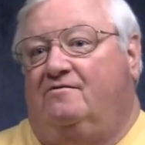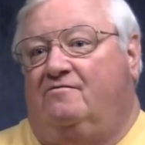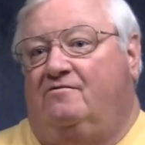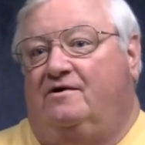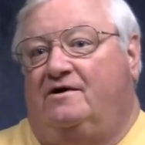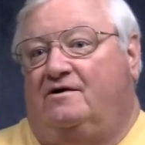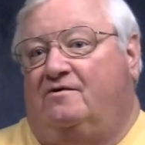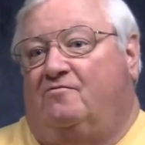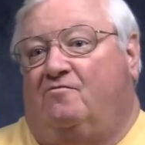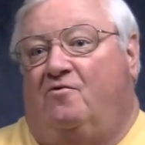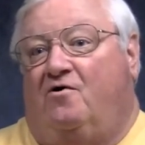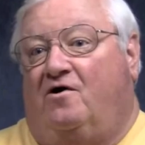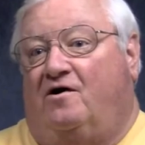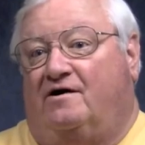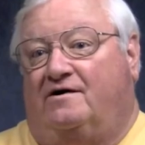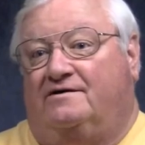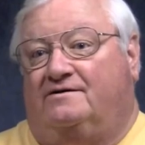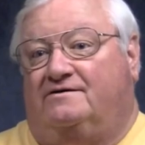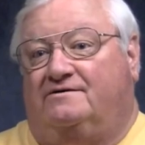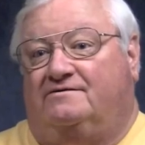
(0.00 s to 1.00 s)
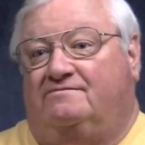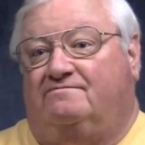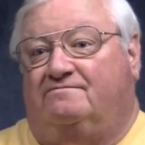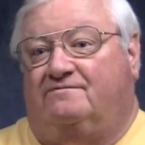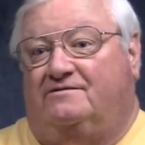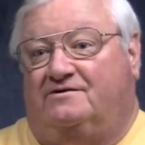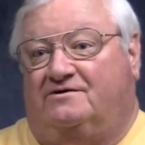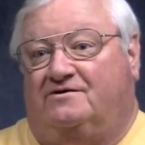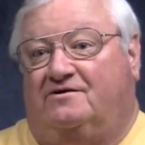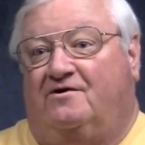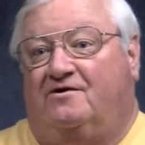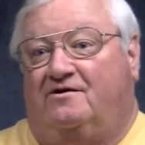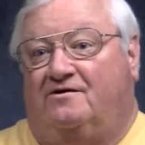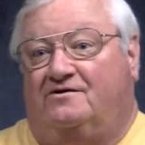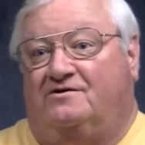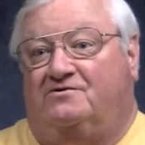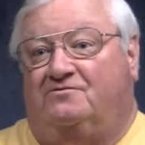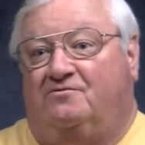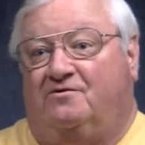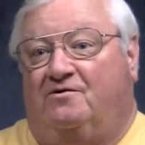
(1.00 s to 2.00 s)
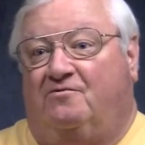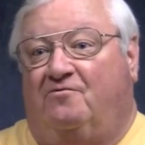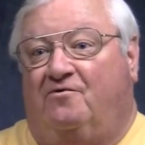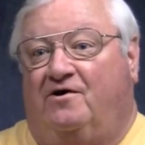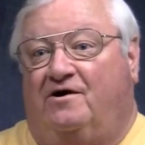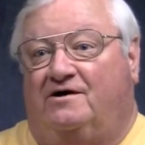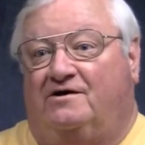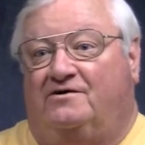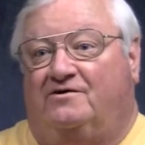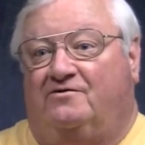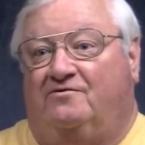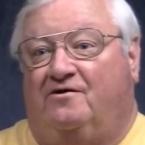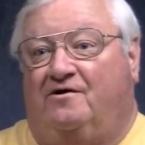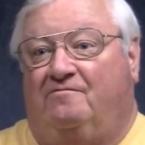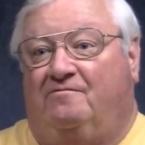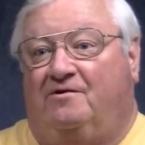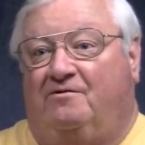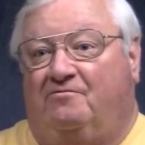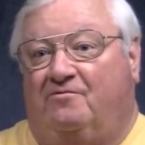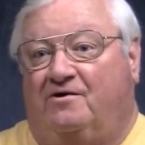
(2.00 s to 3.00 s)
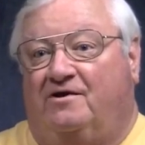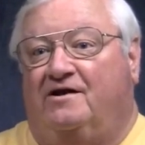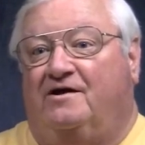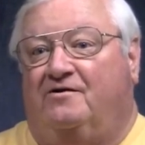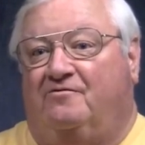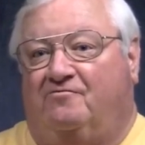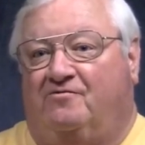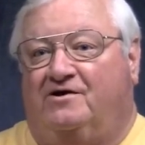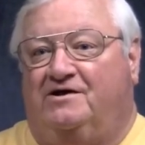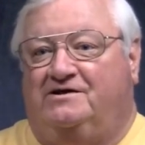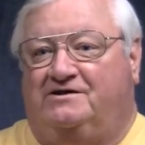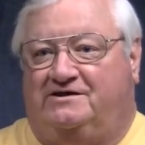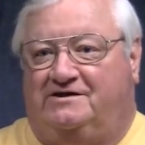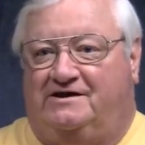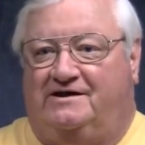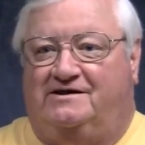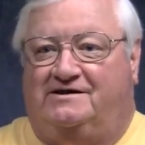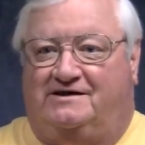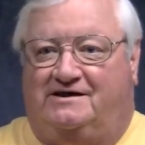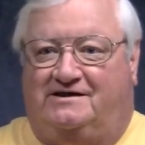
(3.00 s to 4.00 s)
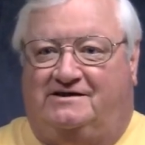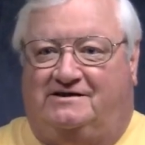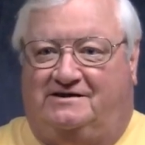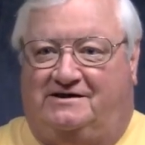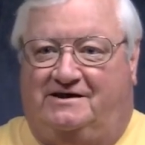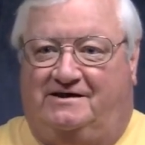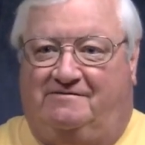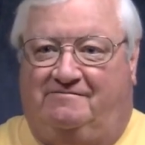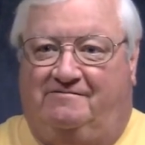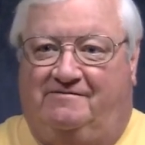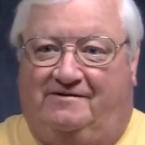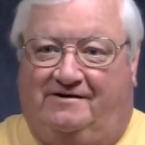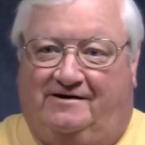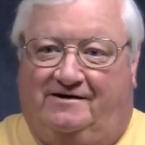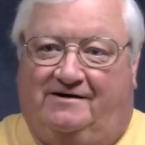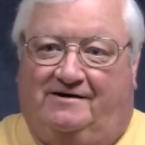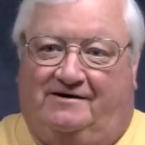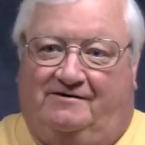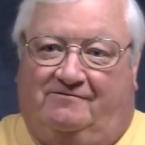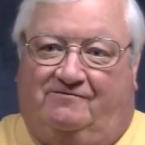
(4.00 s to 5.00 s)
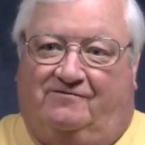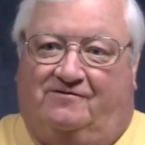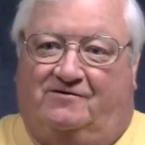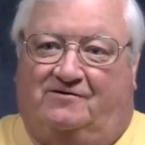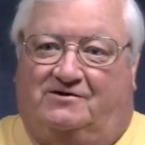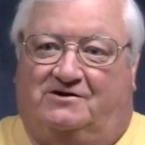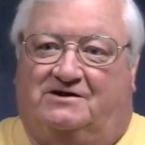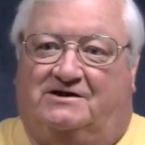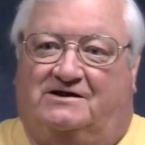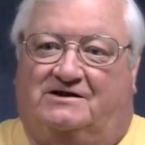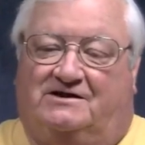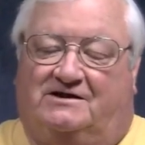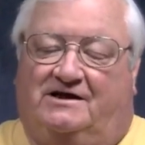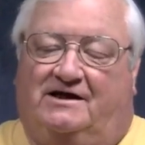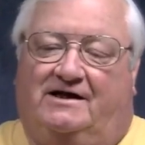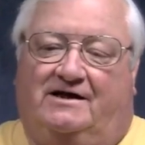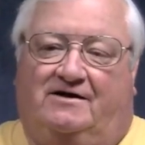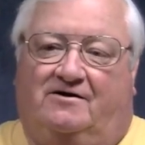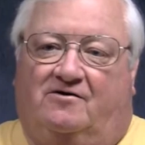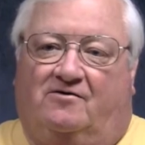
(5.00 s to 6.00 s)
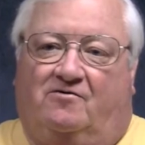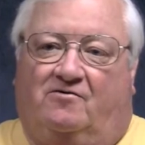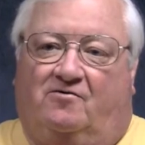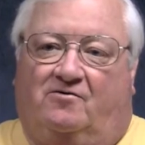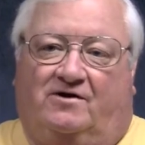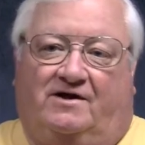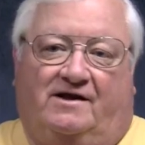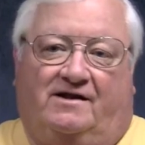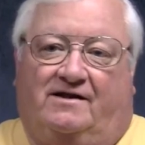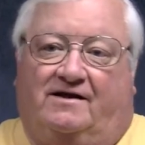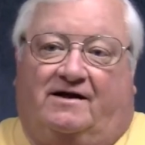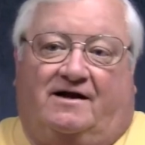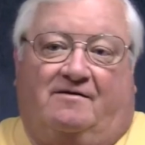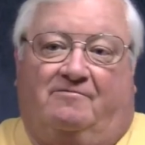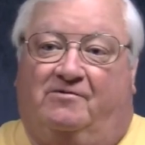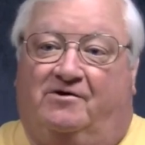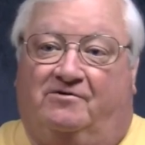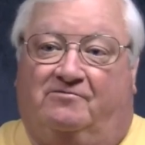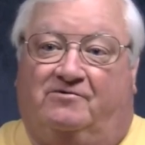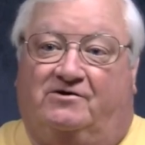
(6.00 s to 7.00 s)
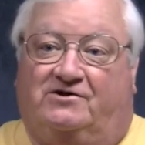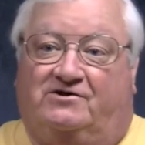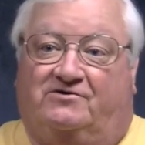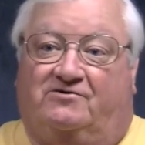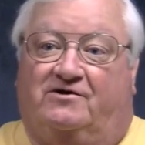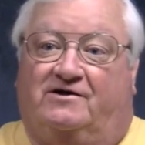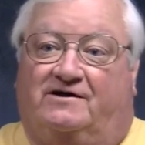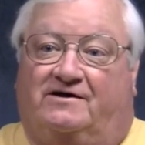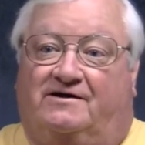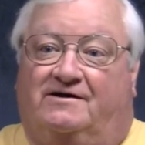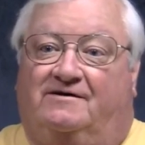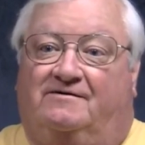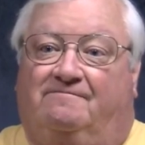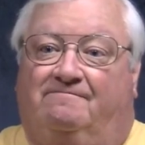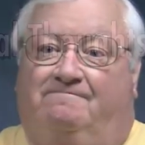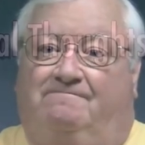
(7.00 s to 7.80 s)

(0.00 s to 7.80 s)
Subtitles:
we can walk as long as we want to. I mean, within reason, as I said, for a 68-year-old, I think I'm unrestricted.